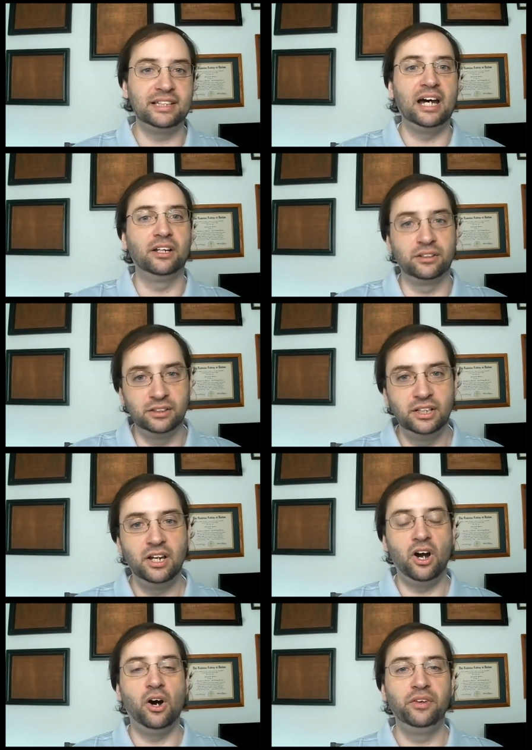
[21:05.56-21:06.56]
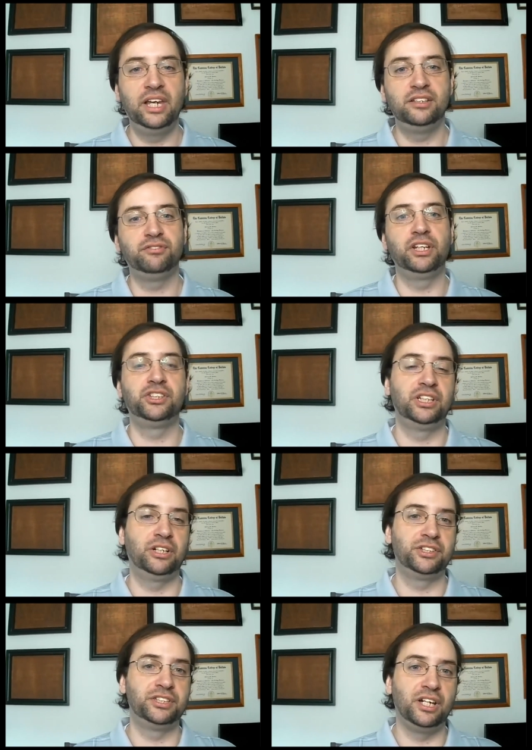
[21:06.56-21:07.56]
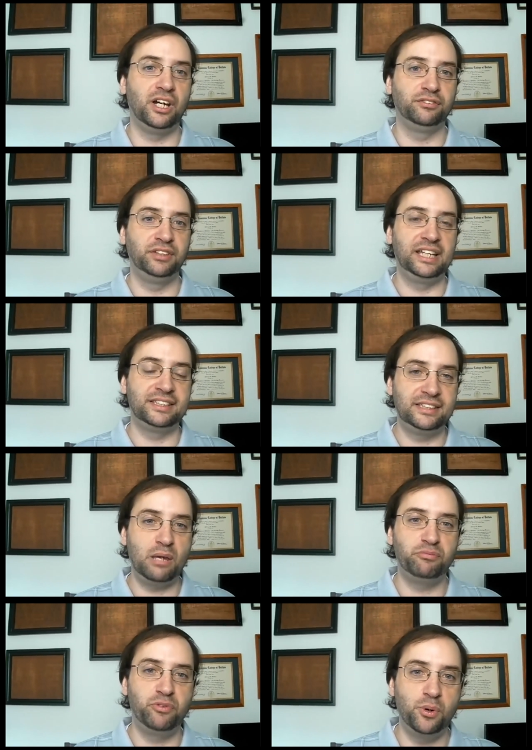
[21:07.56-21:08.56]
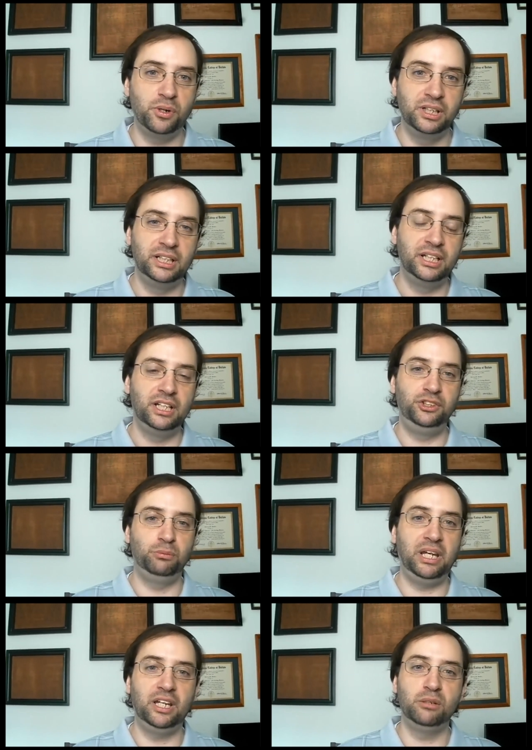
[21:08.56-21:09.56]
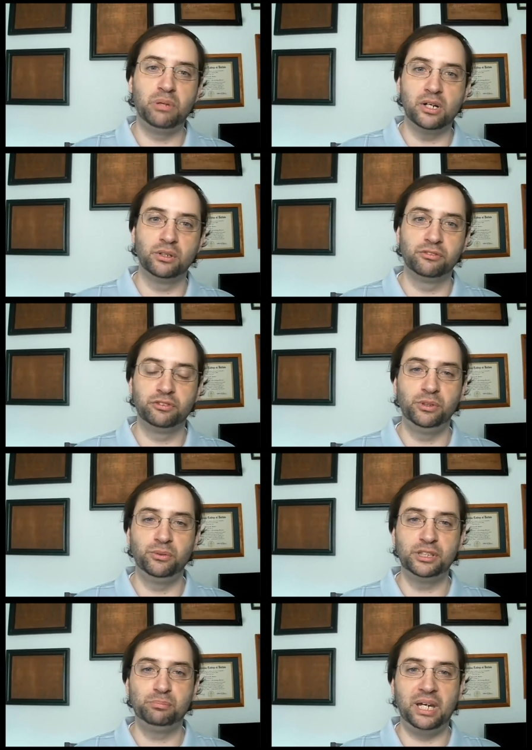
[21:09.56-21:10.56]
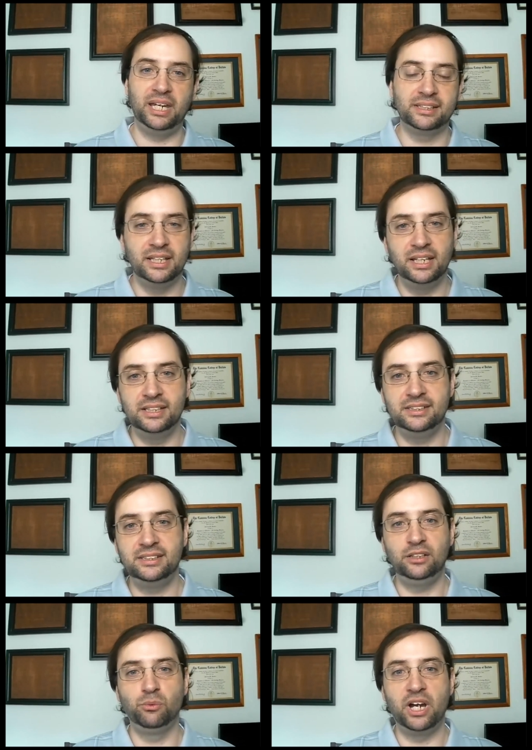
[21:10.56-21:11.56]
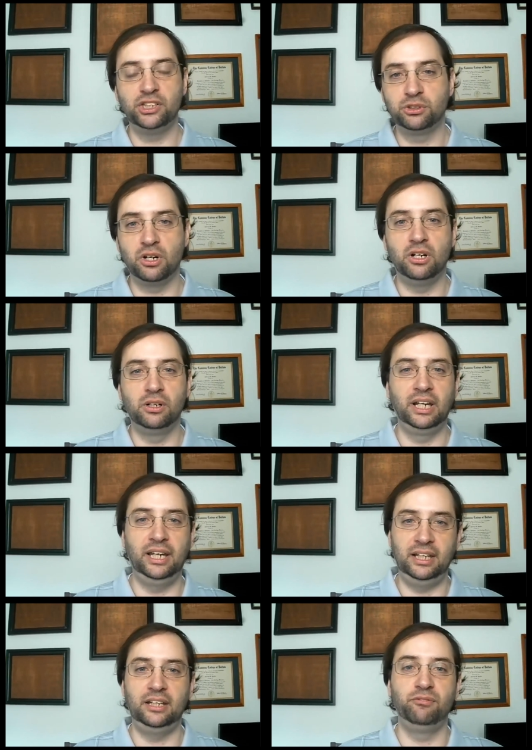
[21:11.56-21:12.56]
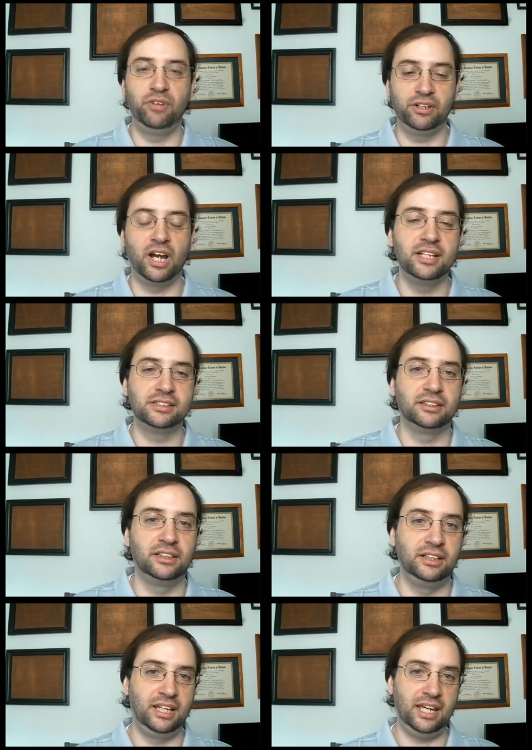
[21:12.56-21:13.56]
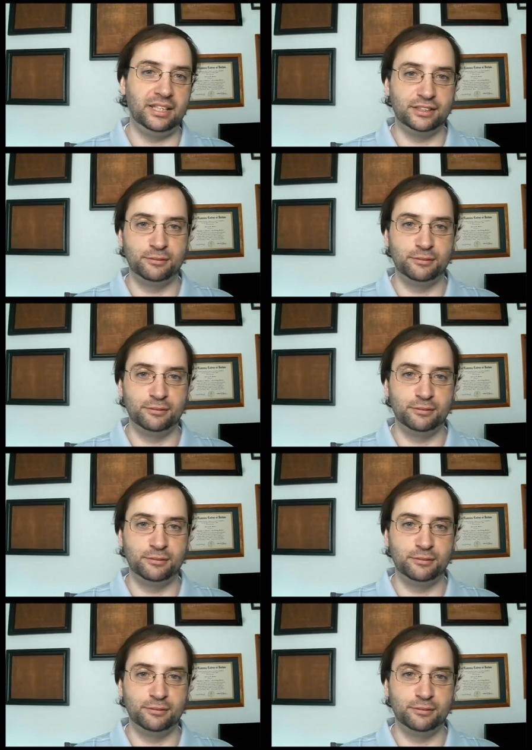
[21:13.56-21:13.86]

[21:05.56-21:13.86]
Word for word: dollar, all that deflationary stuff, except for Japan borrowing from U.S. banks and CNY strong in a very isolated case.